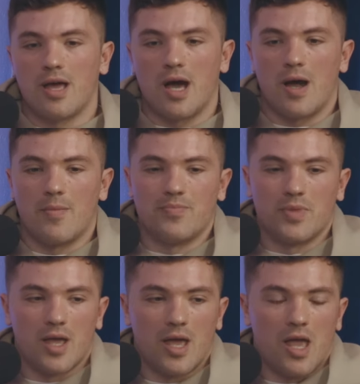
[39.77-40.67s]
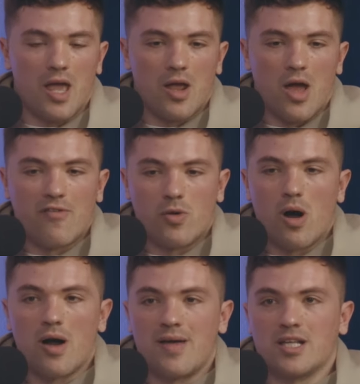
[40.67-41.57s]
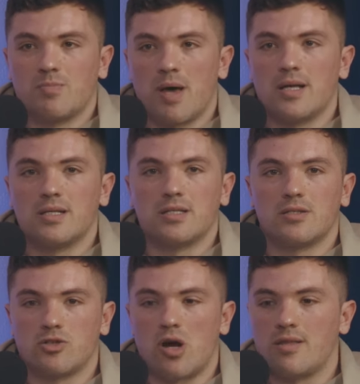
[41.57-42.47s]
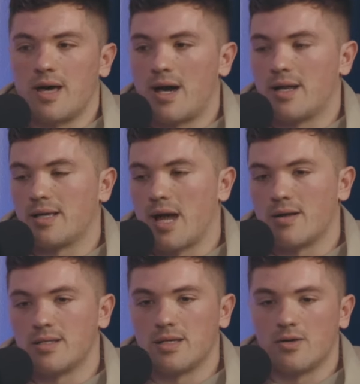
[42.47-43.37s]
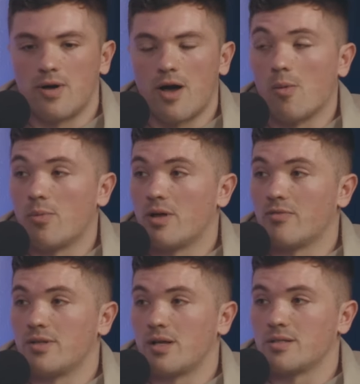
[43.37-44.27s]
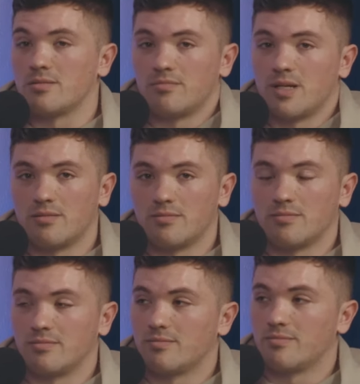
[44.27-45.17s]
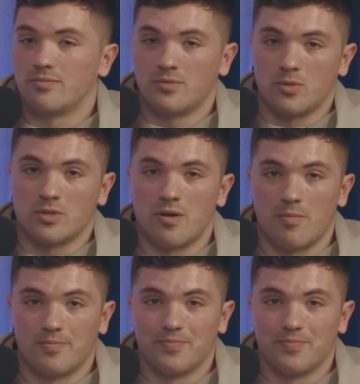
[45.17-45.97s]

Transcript: Like. Yeah, if you are in that space, try that, and I guarantee it will help. And if it doesn't, then talk to Tom.